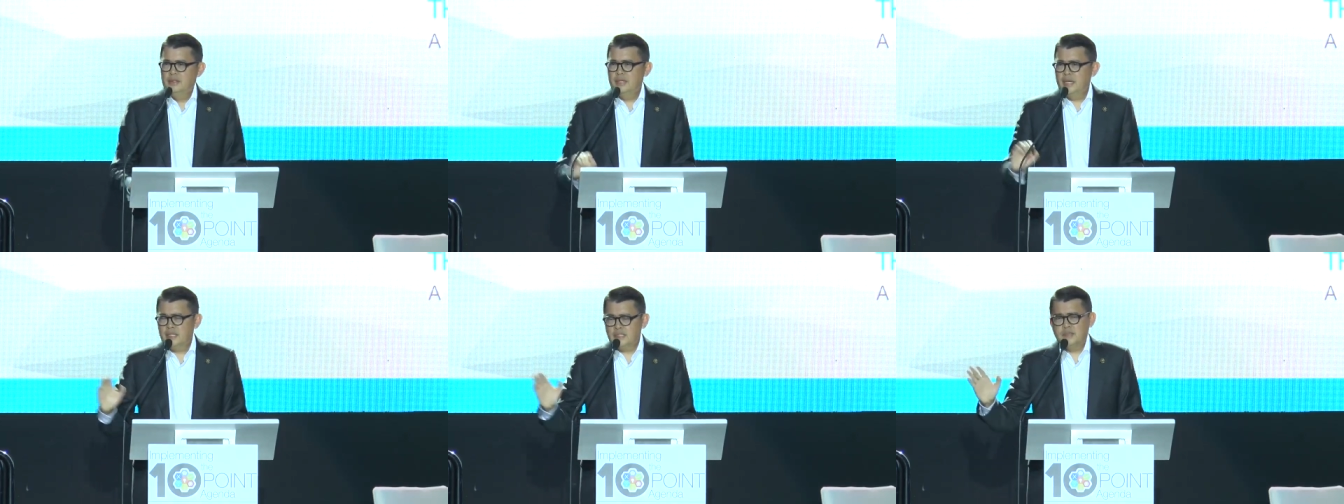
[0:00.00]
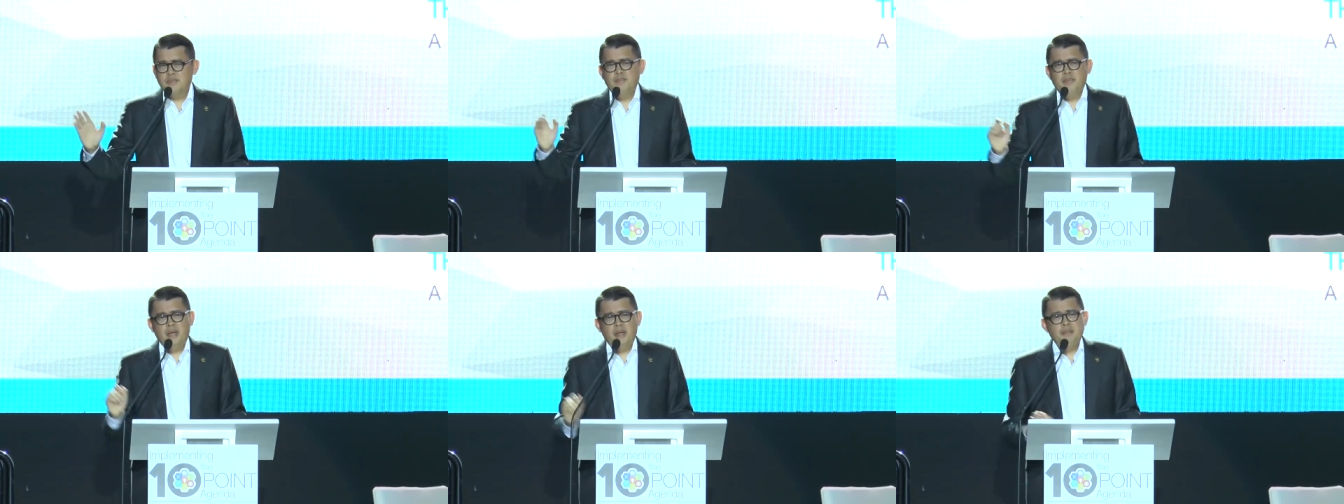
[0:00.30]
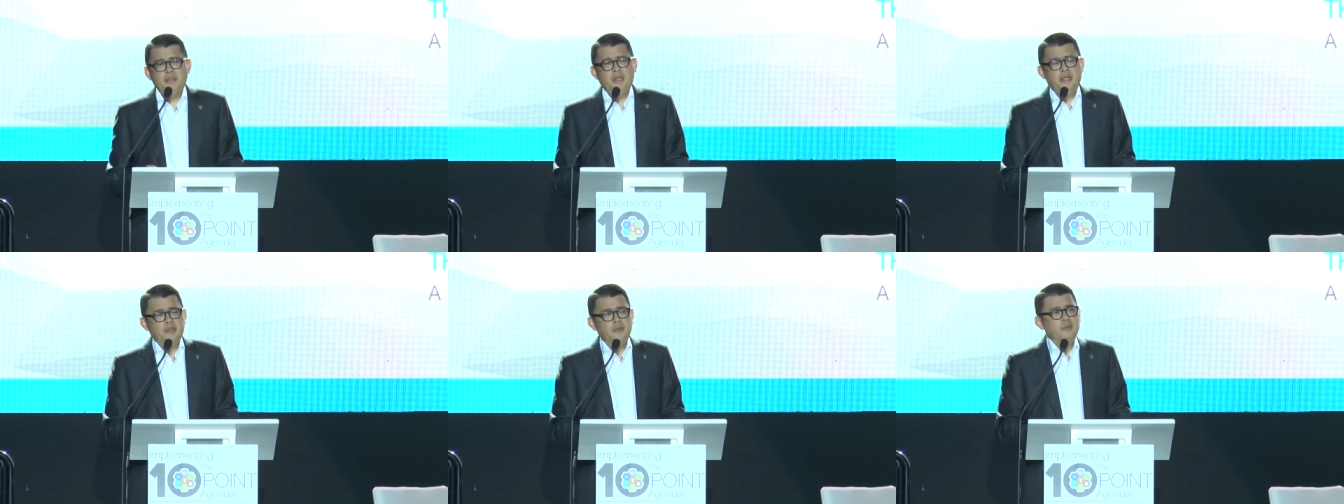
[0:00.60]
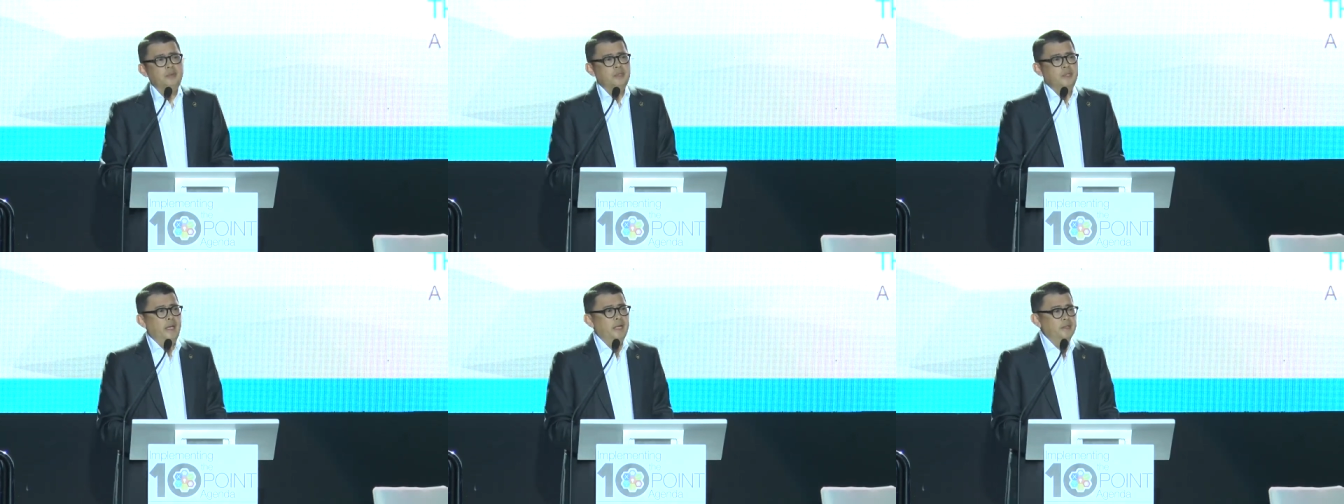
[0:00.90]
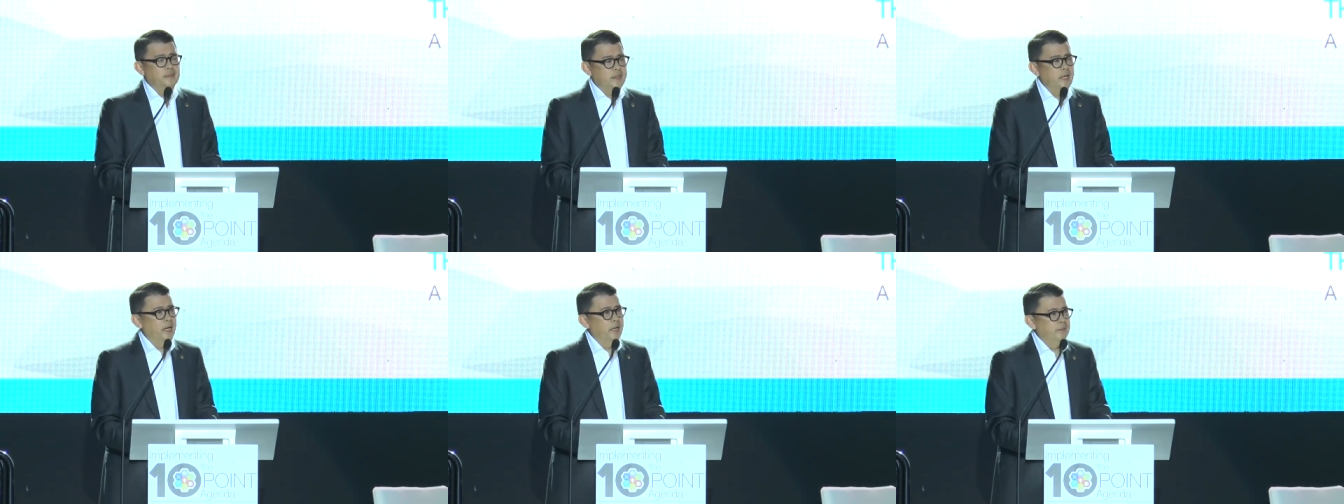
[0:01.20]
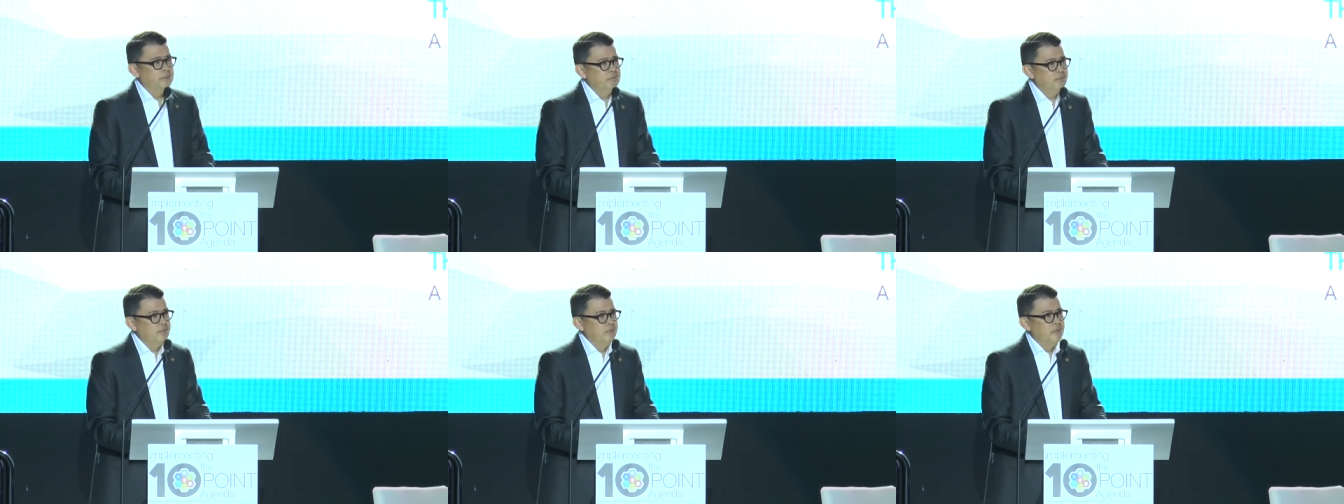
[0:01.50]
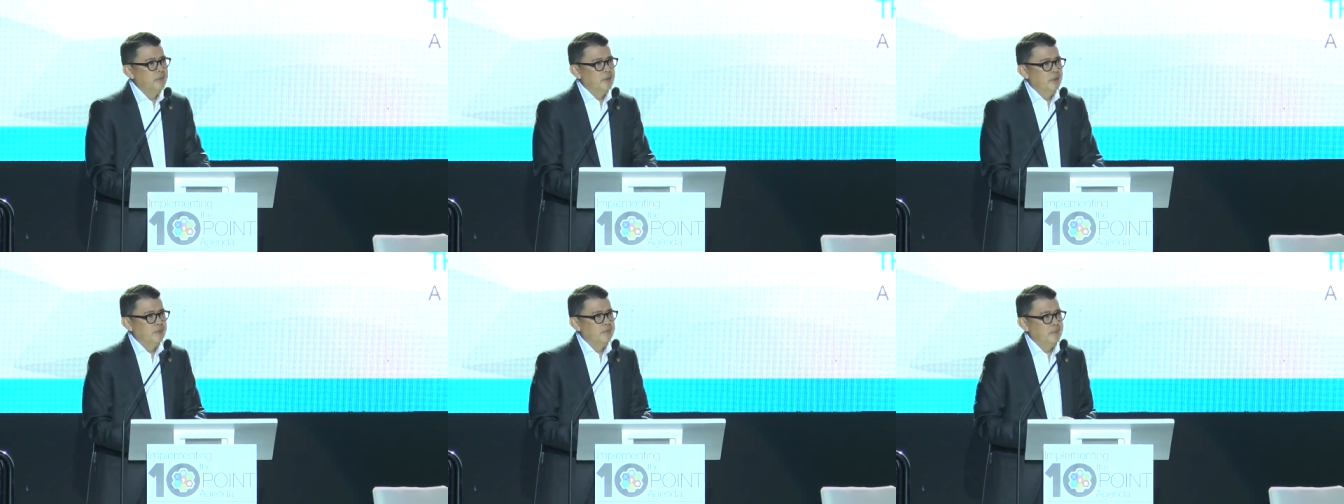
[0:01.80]
Yes, maybe it will take time,
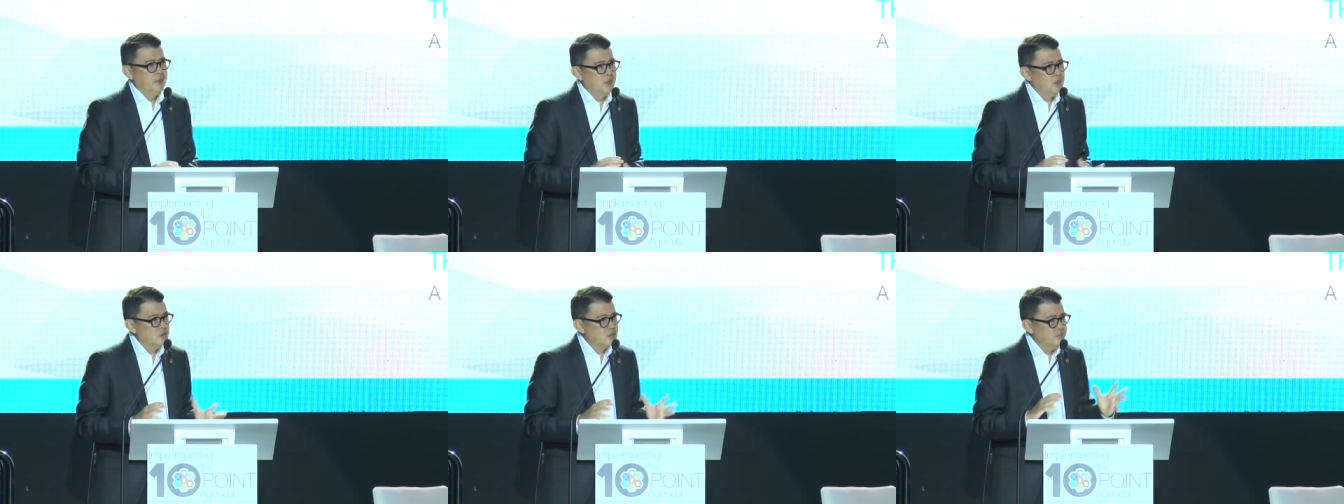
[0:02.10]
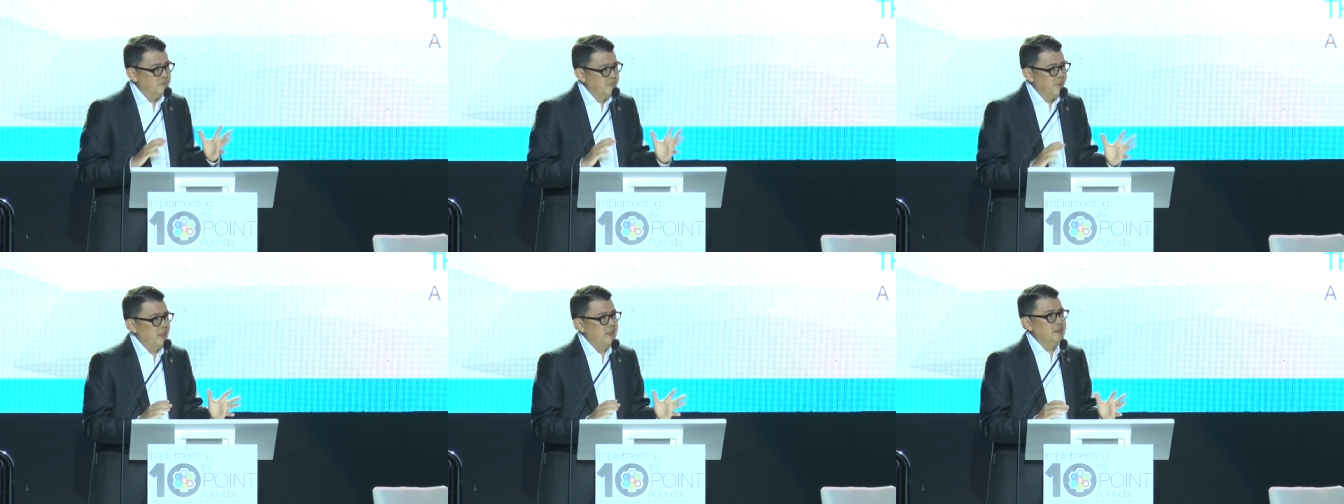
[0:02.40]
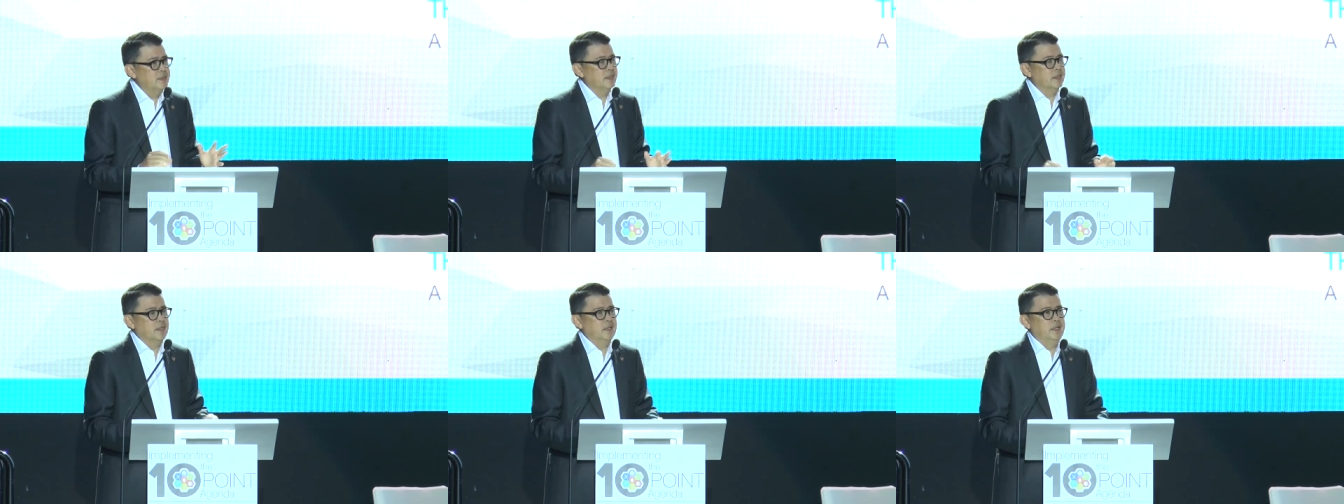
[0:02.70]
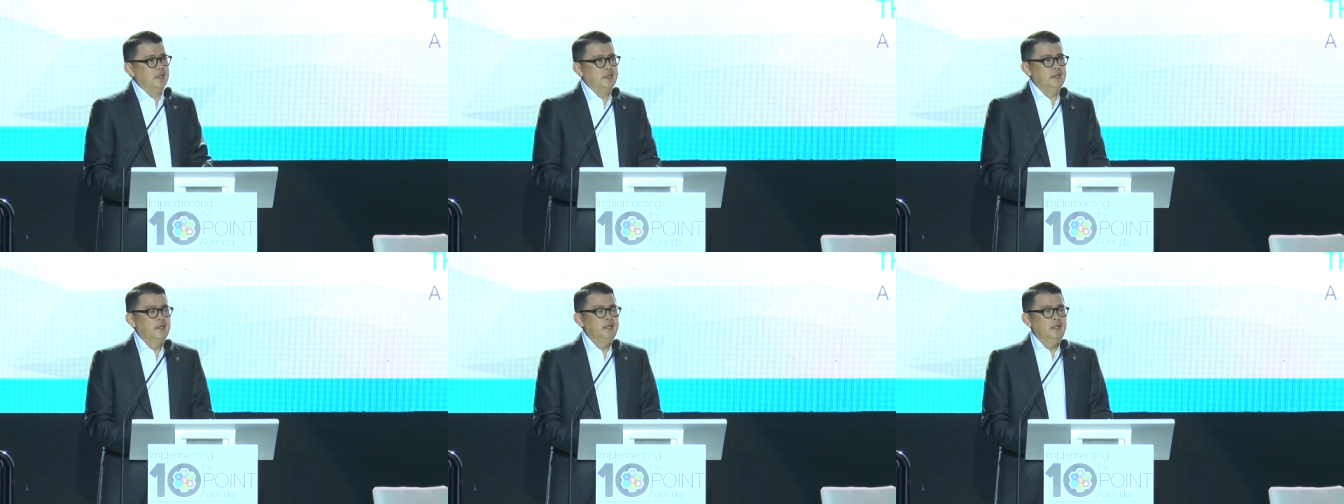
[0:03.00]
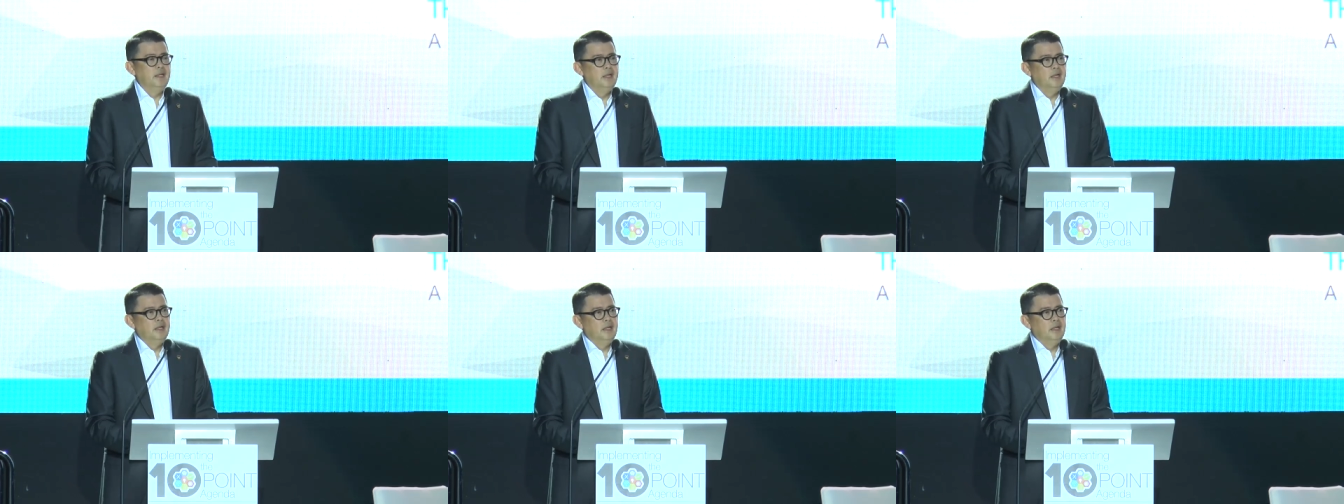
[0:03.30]
because basically,